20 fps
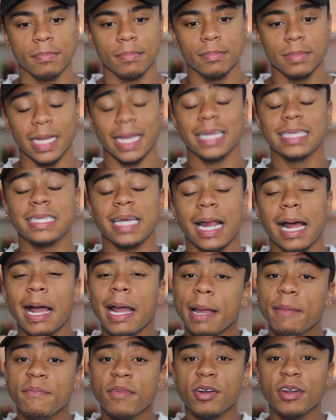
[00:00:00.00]
Like I said,
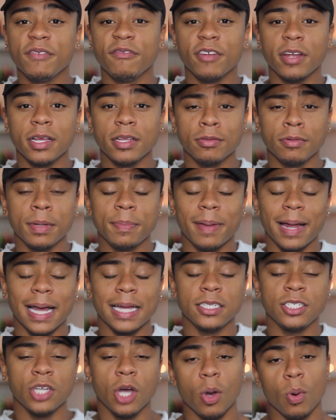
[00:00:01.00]
I am voting for Hillary, but
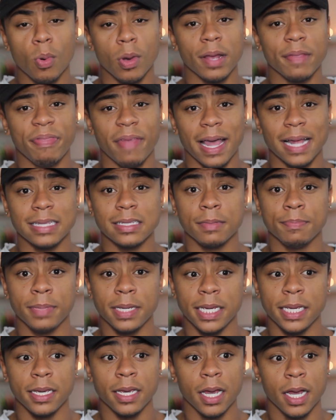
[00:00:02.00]
I don't want
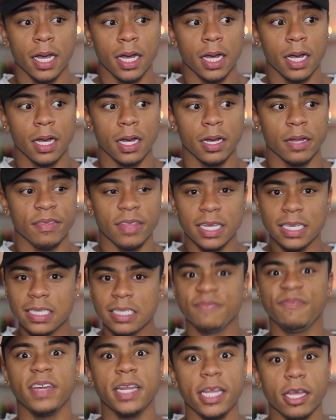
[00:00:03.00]

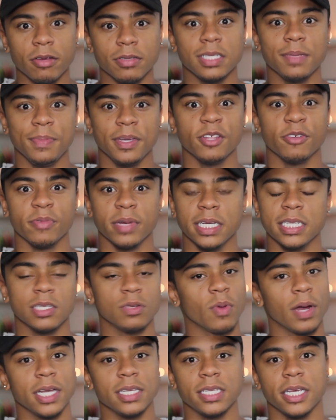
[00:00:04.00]
this video to be the
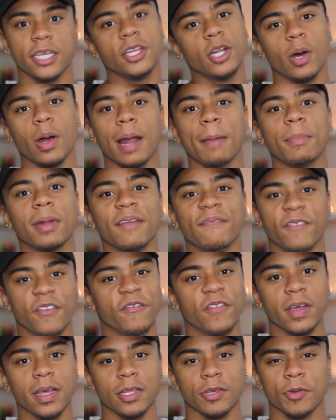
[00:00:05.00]
reason why you say, I'm gonna vote
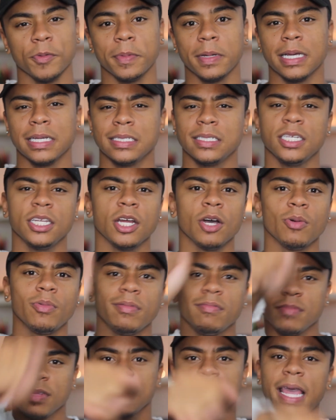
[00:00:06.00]
for Hillary because,
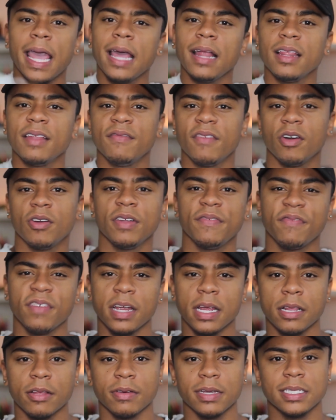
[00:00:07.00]
Kaylin voted for
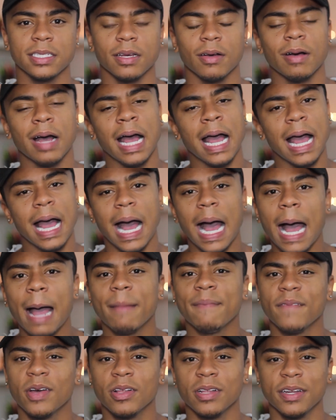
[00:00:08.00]
Hillary, so
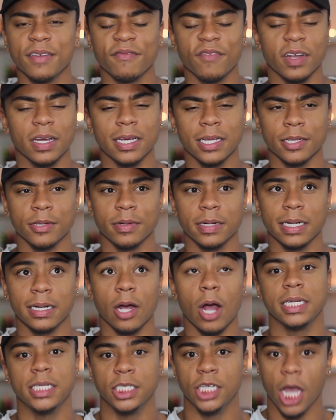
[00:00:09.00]
I'm voting for Hillary.
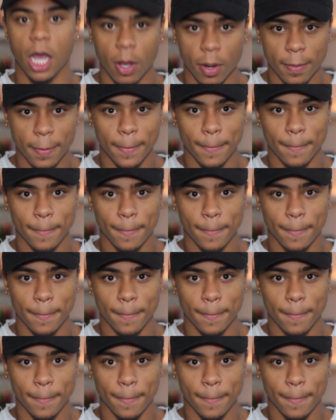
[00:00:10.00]
No.